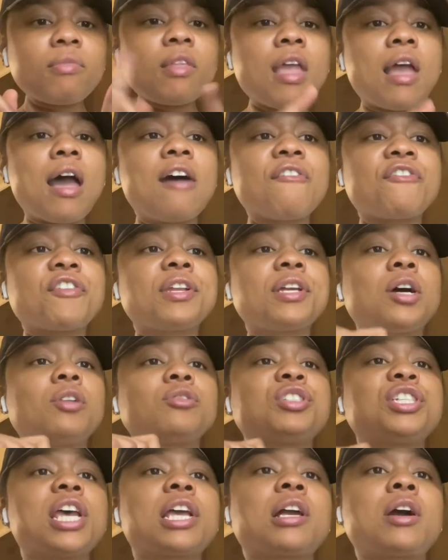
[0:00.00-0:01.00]
I'm finna go
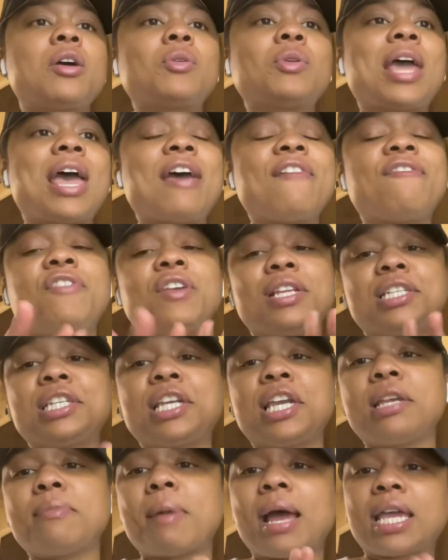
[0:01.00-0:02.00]
check on that, finish
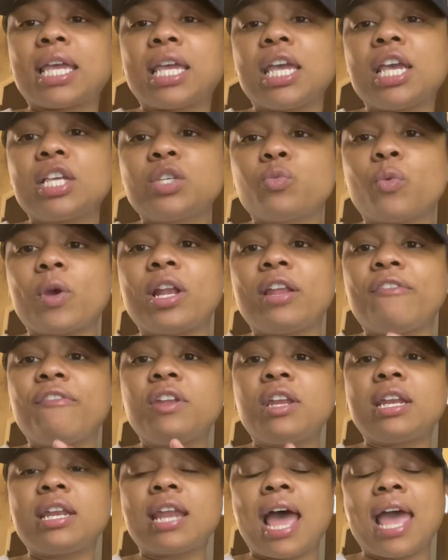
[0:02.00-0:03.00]
getting my kids ready
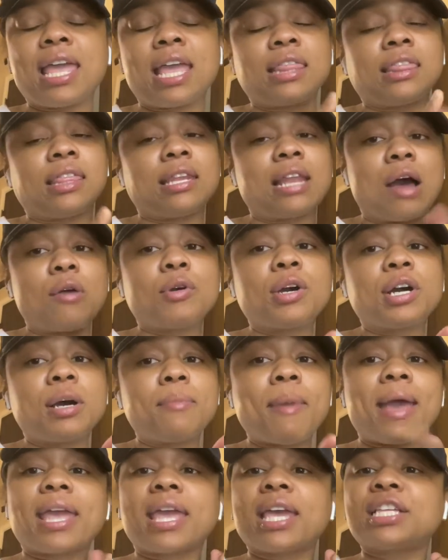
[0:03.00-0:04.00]
for the night, and then I'll
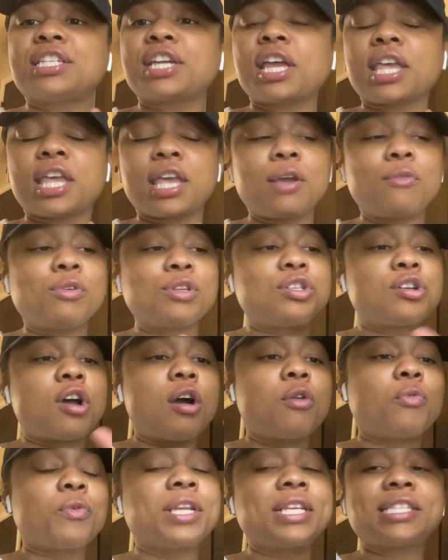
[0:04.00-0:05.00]
come back and check in with
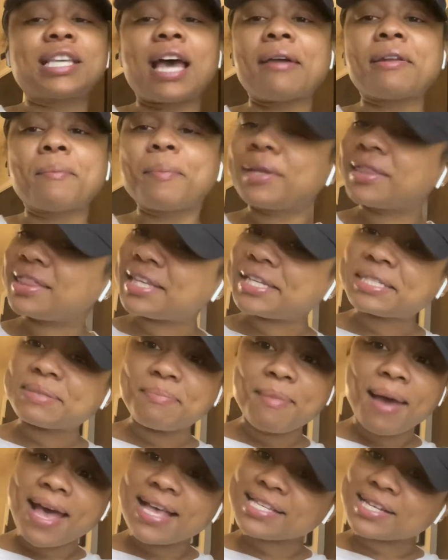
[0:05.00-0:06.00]
y'all when it's time to put this
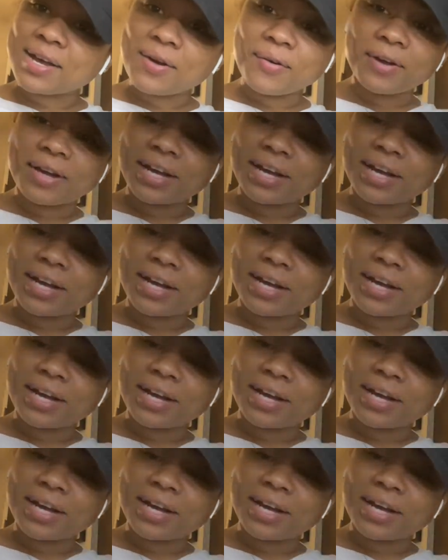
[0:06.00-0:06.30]
mask on,